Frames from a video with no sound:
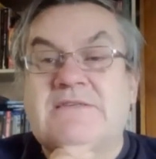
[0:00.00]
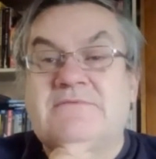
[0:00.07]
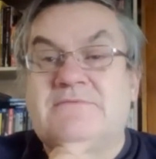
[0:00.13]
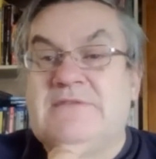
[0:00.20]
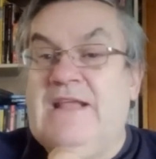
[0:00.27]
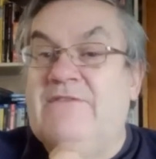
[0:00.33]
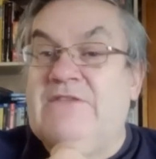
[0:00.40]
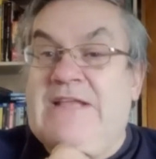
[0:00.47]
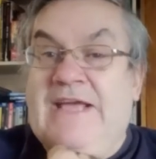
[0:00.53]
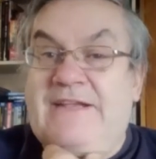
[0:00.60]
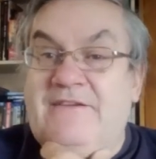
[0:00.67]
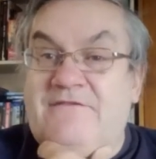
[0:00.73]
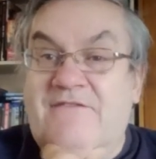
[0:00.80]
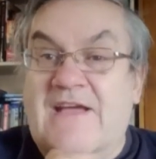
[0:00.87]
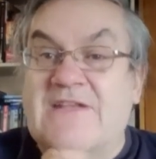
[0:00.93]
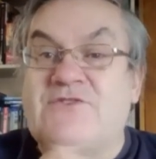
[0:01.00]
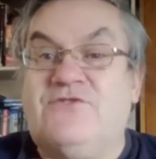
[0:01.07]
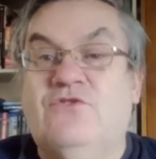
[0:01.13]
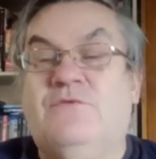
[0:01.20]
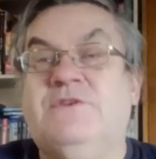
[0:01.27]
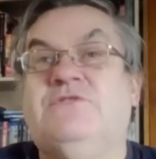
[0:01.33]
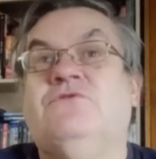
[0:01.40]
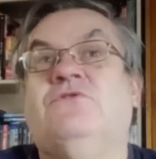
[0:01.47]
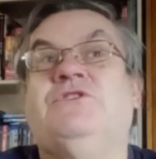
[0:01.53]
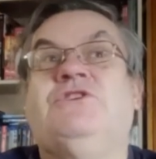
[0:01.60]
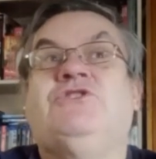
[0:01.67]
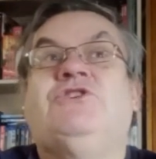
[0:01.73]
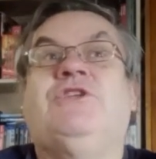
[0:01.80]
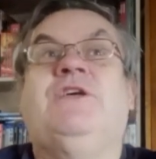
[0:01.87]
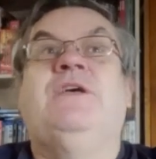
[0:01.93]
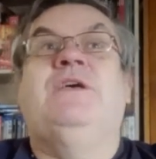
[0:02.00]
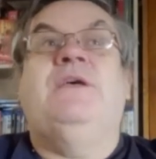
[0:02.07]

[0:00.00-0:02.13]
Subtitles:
level-headed fans always thought it should.